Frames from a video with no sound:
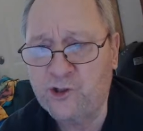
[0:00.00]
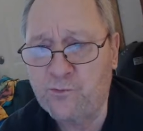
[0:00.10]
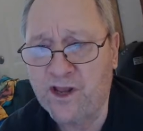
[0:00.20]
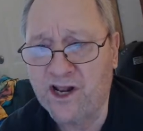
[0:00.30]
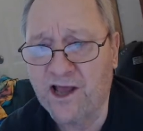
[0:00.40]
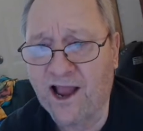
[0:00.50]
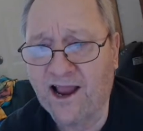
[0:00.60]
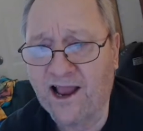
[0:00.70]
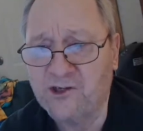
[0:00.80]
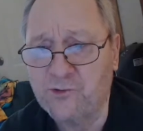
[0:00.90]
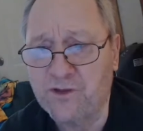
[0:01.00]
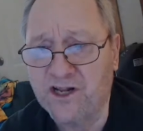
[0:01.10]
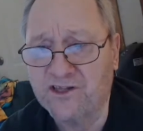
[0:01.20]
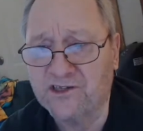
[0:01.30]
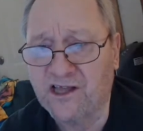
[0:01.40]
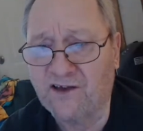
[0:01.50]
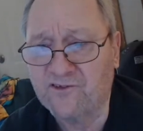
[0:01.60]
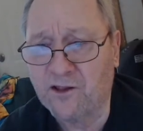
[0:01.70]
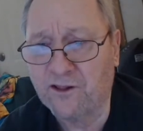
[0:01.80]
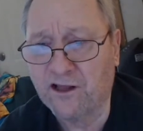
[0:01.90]
2 minutes. I got 2 minutes
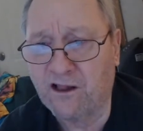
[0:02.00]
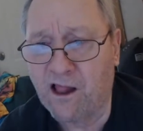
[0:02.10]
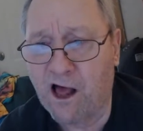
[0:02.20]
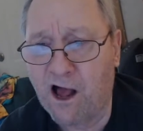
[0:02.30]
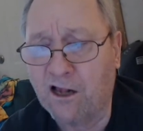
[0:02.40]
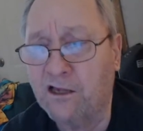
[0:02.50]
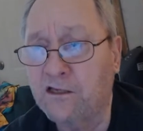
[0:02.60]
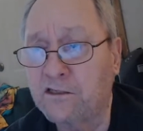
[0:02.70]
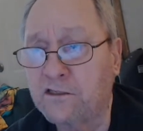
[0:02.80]
left on the clock.